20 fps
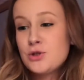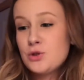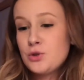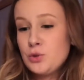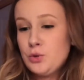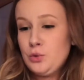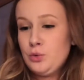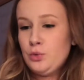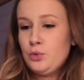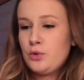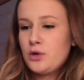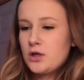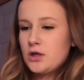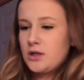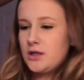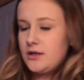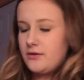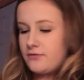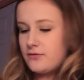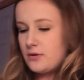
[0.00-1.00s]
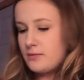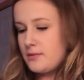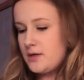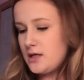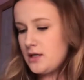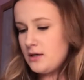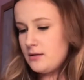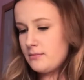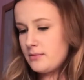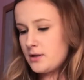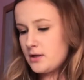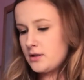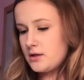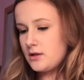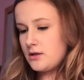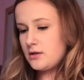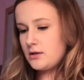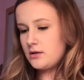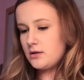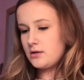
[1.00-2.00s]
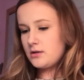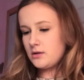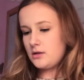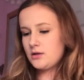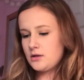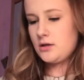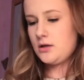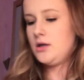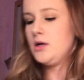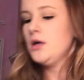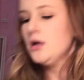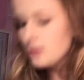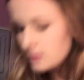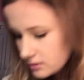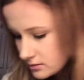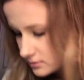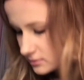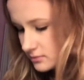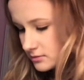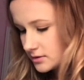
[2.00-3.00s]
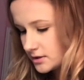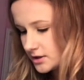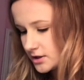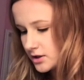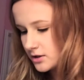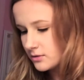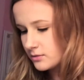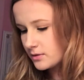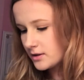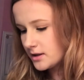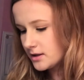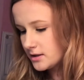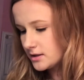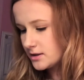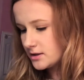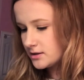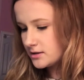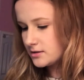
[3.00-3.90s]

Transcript: too girly for me, but you know what?